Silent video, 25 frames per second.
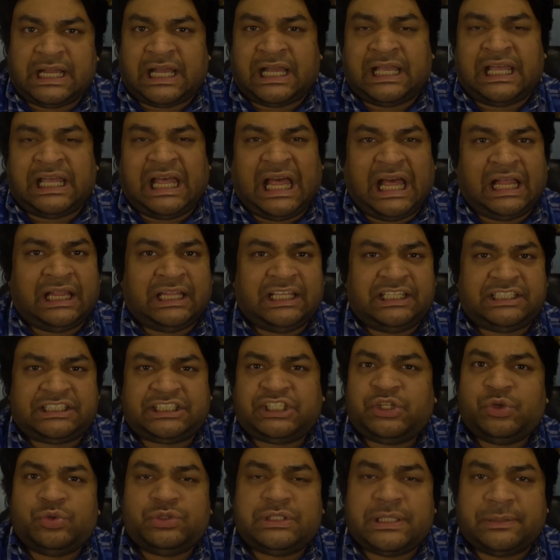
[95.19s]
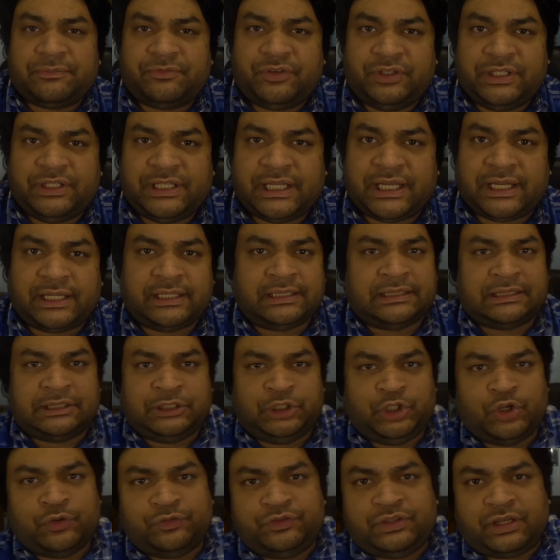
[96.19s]
I'll excuse them for today.
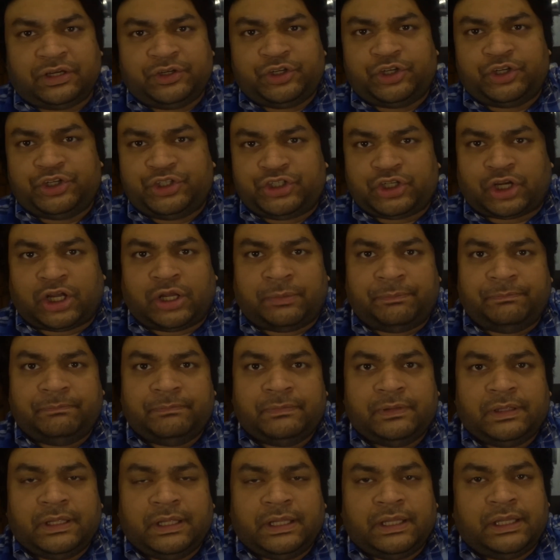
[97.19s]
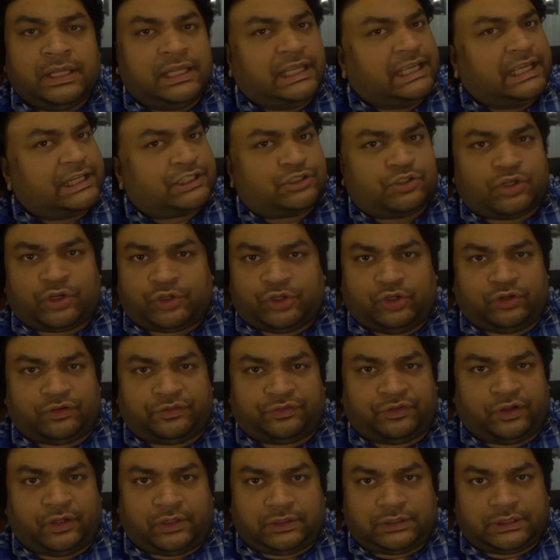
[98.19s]
You've done your job. It's not your
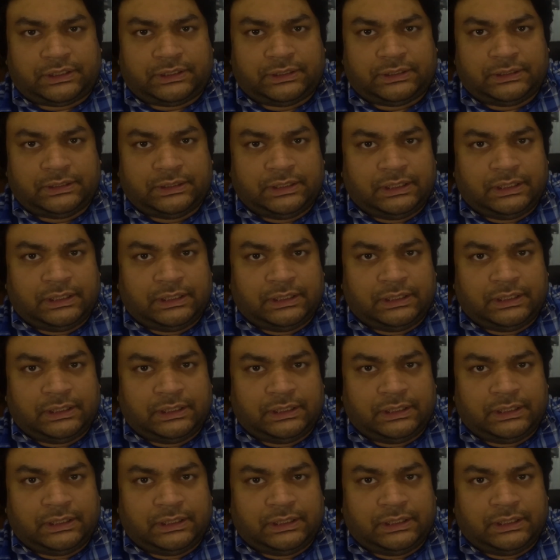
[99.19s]
fault.